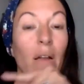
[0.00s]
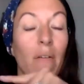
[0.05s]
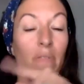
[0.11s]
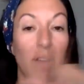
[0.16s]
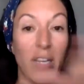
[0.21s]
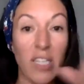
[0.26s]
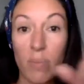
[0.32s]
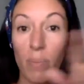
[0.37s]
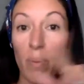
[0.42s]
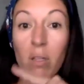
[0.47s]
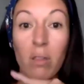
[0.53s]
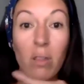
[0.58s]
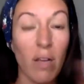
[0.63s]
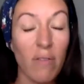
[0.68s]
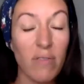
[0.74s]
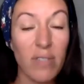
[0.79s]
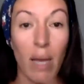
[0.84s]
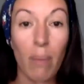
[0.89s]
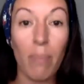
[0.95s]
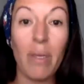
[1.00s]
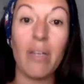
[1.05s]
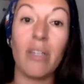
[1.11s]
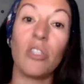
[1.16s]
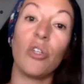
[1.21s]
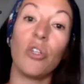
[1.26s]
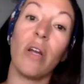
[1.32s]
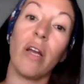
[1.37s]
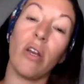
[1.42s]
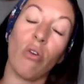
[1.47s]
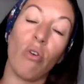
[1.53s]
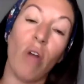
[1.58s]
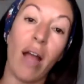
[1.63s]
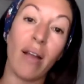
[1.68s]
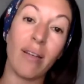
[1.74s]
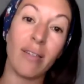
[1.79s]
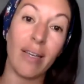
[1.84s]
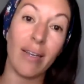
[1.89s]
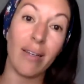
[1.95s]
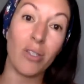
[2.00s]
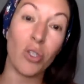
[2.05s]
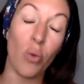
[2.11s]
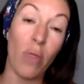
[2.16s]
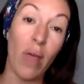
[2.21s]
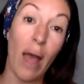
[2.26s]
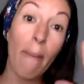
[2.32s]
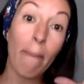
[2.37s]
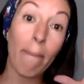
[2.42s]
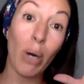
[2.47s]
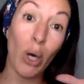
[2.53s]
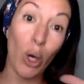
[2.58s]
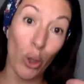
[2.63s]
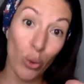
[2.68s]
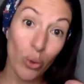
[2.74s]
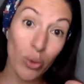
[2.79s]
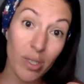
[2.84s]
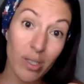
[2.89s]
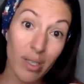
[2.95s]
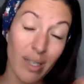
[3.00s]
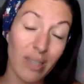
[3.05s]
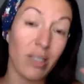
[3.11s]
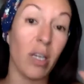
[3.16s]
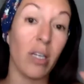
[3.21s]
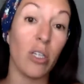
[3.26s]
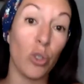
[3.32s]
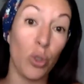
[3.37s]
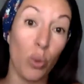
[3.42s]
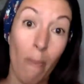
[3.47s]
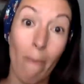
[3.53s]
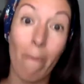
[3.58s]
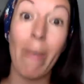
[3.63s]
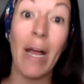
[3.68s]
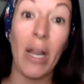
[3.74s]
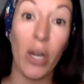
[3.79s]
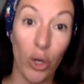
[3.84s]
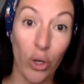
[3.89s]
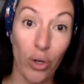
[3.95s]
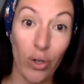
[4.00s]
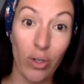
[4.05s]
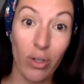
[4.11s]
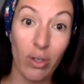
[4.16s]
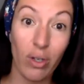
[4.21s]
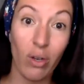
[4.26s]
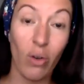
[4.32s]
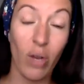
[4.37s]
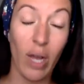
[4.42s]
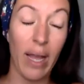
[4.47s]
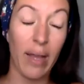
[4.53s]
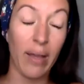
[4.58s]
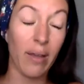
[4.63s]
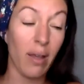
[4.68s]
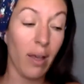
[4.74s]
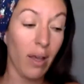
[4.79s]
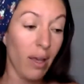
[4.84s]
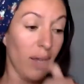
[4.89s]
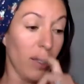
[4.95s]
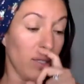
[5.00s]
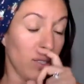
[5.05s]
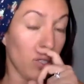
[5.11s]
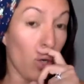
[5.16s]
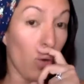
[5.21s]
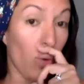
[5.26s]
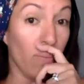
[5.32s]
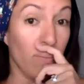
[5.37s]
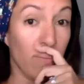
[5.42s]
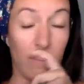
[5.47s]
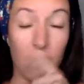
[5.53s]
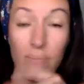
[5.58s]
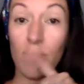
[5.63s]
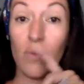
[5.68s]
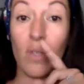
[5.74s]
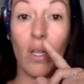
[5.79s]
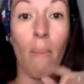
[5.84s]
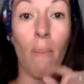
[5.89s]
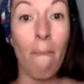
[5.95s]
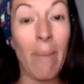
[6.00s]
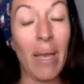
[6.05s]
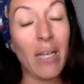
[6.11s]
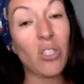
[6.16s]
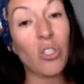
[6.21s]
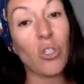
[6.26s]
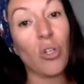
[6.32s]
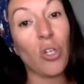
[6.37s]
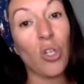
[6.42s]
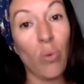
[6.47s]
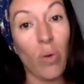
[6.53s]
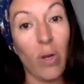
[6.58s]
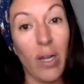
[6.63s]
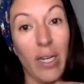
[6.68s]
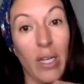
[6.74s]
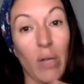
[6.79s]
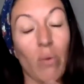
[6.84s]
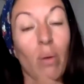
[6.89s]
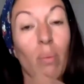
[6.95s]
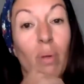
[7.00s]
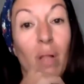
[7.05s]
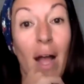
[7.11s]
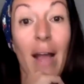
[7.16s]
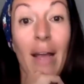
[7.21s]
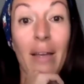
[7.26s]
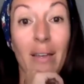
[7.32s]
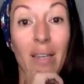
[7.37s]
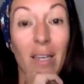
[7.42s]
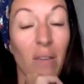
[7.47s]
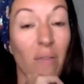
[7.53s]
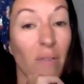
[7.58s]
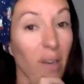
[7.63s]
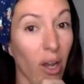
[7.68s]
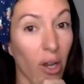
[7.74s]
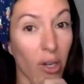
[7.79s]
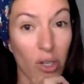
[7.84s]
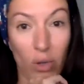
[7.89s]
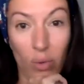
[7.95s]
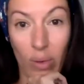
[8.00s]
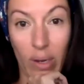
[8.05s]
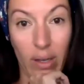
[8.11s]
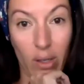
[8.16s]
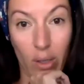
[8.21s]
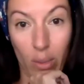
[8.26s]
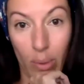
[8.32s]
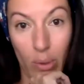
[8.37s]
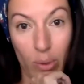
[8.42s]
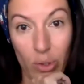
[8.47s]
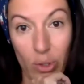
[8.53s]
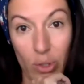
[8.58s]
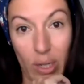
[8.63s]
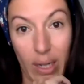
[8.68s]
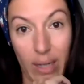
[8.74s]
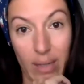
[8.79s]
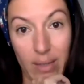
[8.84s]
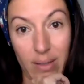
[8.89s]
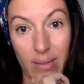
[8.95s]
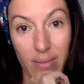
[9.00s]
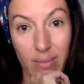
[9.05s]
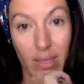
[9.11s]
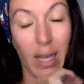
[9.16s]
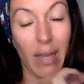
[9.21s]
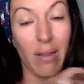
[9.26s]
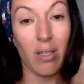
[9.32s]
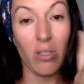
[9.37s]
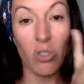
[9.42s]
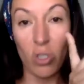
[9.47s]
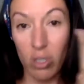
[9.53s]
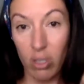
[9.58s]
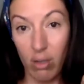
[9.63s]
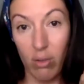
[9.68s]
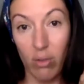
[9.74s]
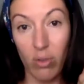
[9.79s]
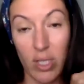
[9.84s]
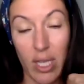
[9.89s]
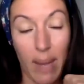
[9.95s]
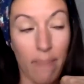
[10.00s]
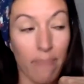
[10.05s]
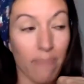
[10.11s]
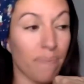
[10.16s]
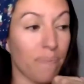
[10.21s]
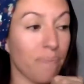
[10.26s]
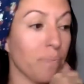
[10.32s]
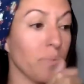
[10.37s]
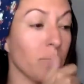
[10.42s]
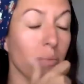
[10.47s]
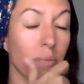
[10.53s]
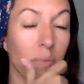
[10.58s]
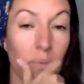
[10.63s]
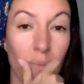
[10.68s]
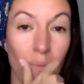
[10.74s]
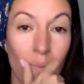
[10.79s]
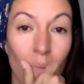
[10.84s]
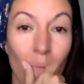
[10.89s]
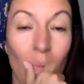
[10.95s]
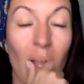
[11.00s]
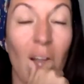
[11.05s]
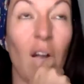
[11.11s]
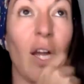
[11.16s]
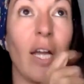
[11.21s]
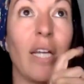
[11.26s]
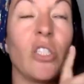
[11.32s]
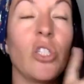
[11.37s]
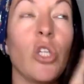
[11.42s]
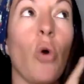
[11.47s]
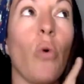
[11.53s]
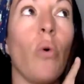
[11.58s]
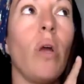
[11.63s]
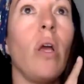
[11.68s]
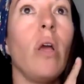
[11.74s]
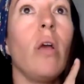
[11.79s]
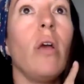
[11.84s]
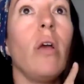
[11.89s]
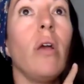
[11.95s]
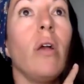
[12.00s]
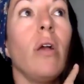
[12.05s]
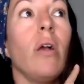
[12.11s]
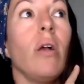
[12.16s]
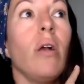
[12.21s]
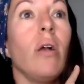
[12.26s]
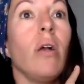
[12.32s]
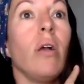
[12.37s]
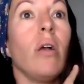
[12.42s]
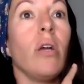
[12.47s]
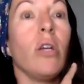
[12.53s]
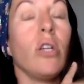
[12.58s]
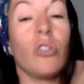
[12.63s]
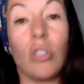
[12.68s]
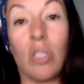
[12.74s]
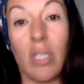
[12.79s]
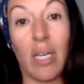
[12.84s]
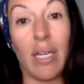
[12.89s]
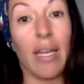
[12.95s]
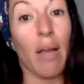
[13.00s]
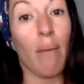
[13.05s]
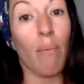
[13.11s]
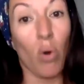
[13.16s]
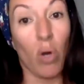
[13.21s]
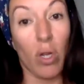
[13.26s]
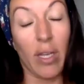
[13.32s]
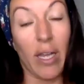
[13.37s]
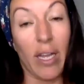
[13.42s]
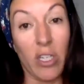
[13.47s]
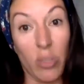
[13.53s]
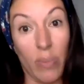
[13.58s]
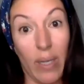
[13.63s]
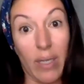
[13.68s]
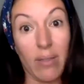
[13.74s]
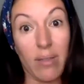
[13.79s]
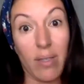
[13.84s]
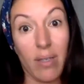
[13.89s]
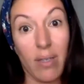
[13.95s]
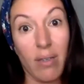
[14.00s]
Facebook loves that because you're interacting. So that post is going to do better. Okay. So make sure you are hitting reply, even on your regular post, you guys. Okay. That's just a little tip. All right. So you're just going to get more engagement.